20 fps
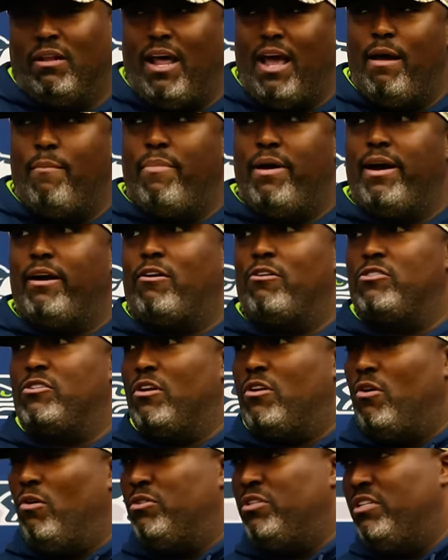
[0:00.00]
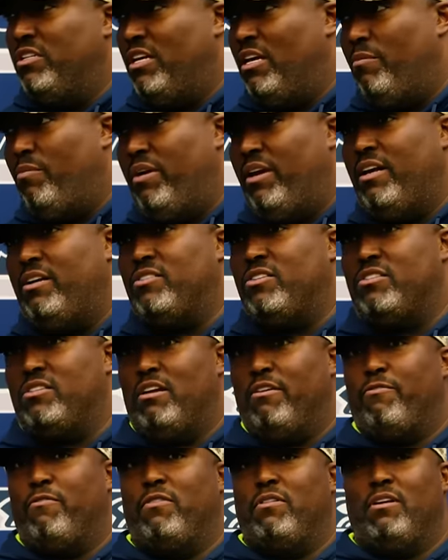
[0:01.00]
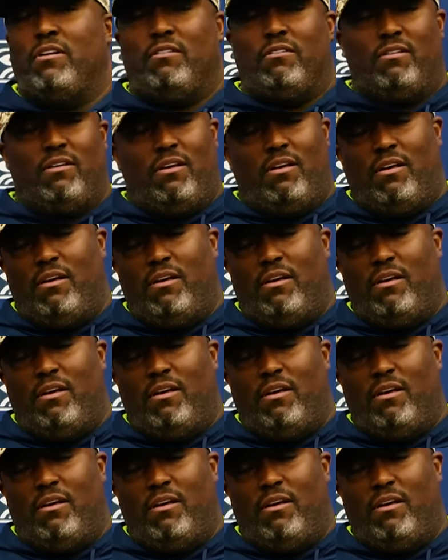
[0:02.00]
linebackers or coaching DBs is different than